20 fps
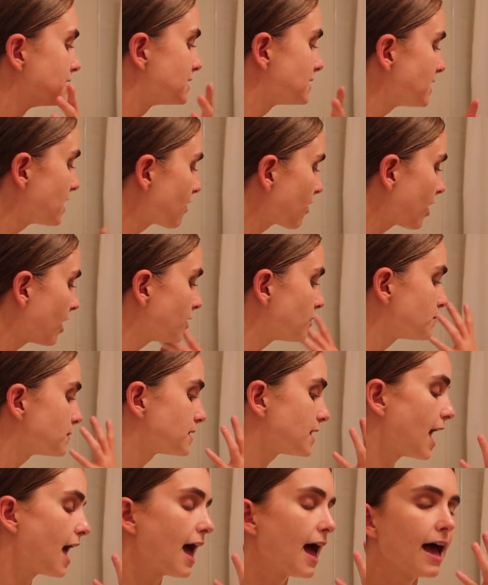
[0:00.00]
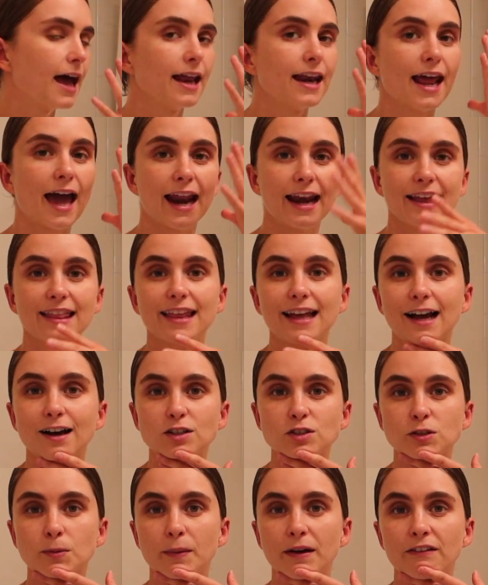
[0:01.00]
serums and anything
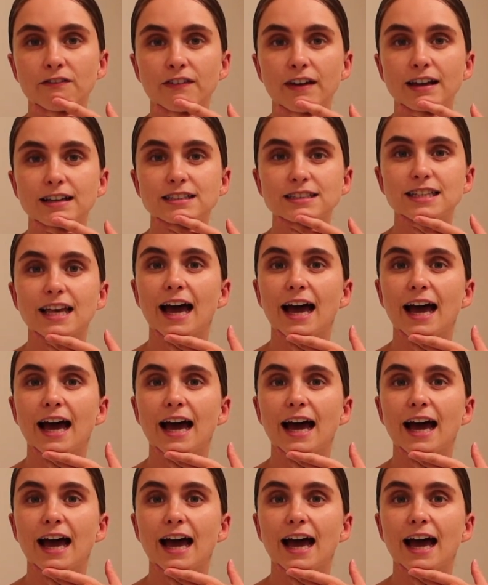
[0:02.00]
else on my face